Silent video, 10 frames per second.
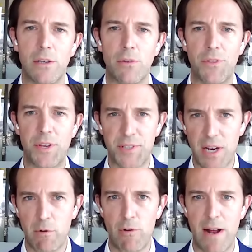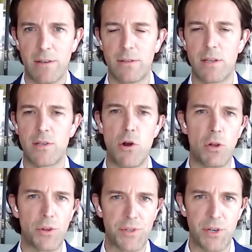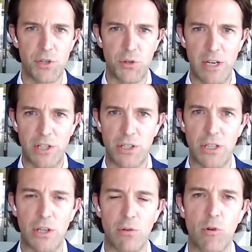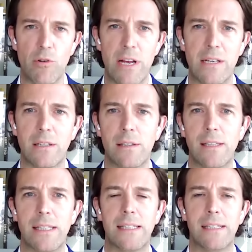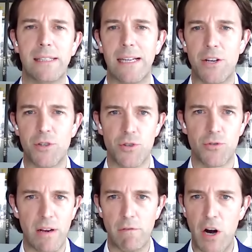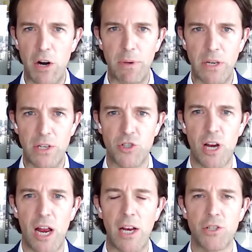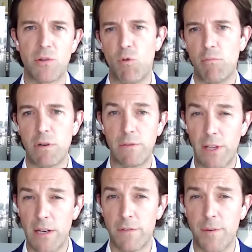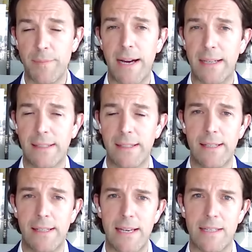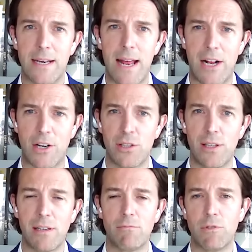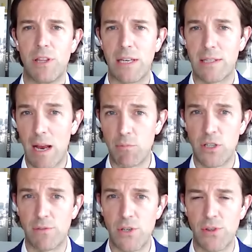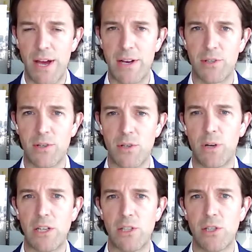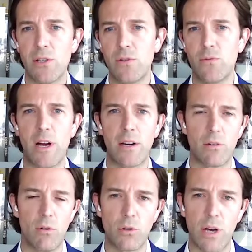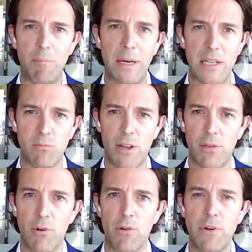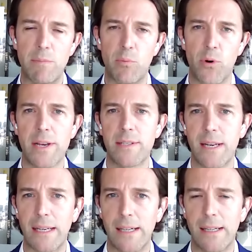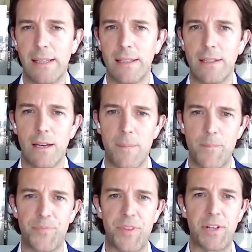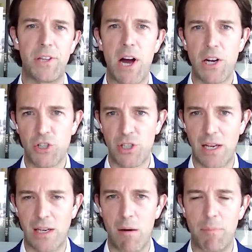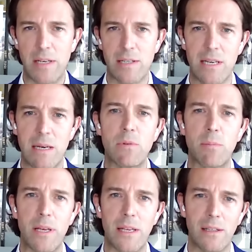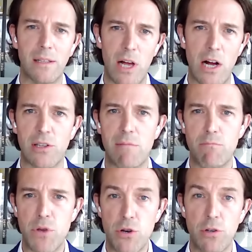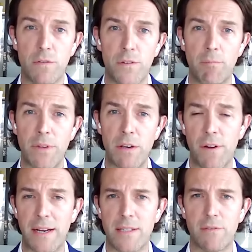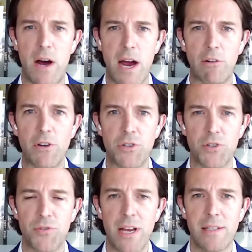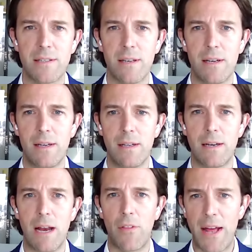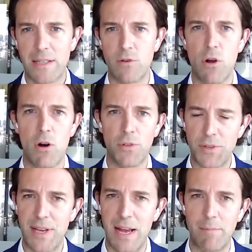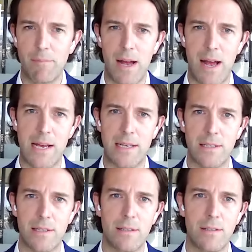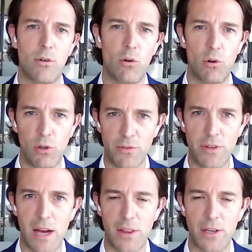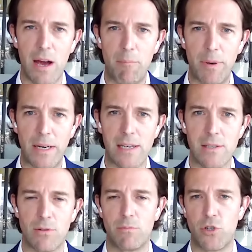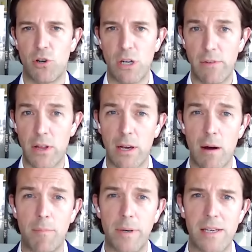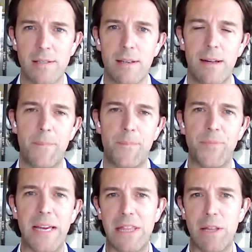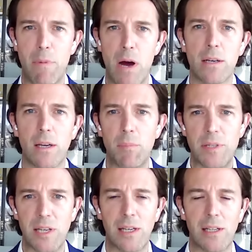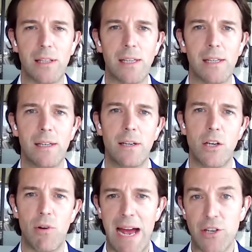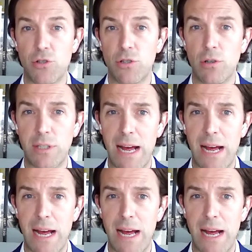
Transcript: This time around, that's not the situation that we're in. Clearly, interest rate environment has changed. And what we've learned from that is that actually, with the exception of 2022, when all companies went through a repricing, the large tech companies seem to be largely immune from the effects of higher interest rates. Now, that's not the same as all of the other companies or the majority of other companies in the market, and particularly, as you go